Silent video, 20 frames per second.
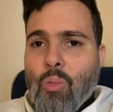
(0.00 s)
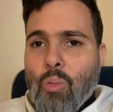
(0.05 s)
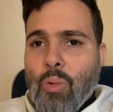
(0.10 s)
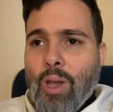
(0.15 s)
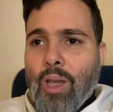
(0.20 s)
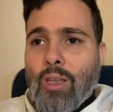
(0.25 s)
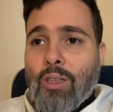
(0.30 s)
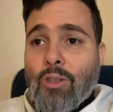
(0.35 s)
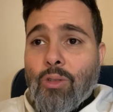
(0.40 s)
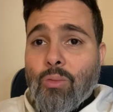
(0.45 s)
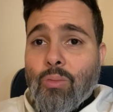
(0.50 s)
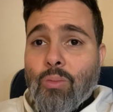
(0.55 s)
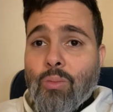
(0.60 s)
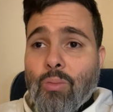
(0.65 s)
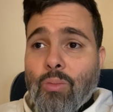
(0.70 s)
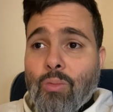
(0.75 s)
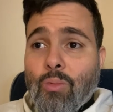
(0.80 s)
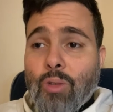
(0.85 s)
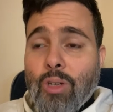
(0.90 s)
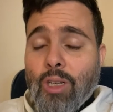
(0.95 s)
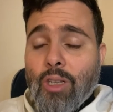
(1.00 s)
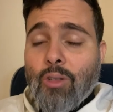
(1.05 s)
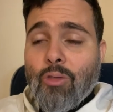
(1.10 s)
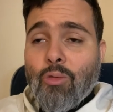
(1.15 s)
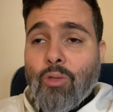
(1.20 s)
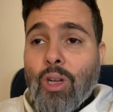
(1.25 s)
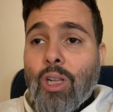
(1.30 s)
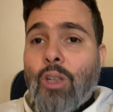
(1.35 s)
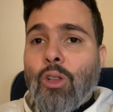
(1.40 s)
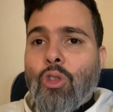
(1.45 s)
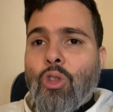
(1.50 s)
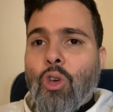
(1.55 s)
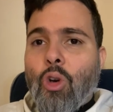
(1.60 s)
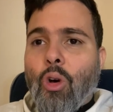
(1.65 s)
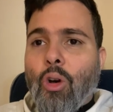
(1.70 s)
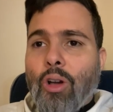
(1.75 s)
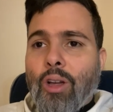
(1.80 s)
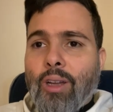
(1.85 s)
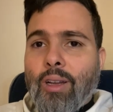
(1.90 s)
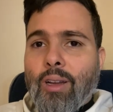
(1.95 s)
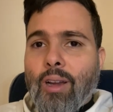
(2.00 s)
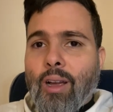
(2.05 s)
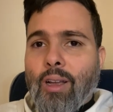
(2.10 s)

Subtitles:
way to real joy